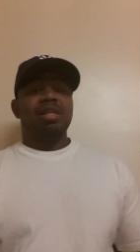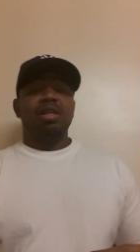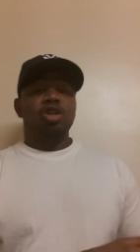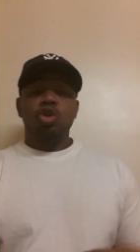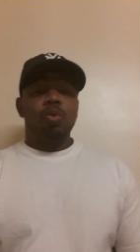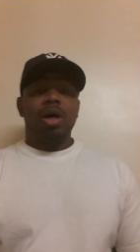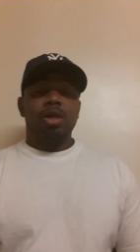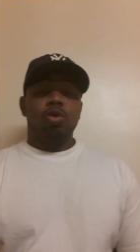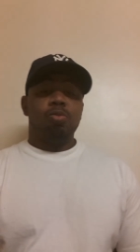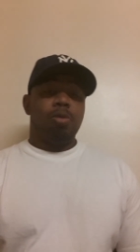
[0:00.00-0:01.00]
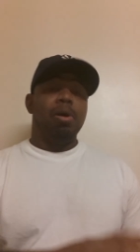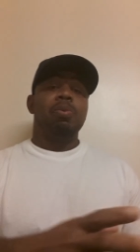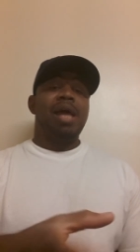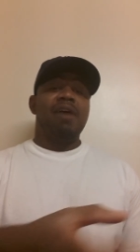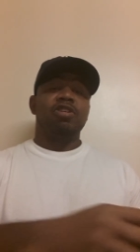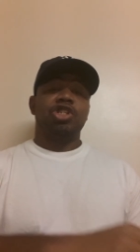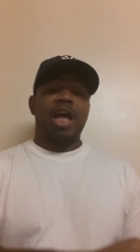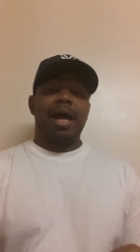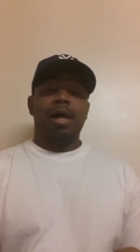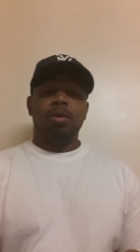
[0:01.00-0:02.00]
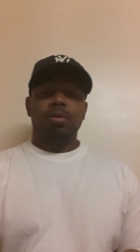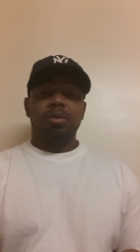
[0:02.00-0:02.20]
anything to do with her no more, but we have a child.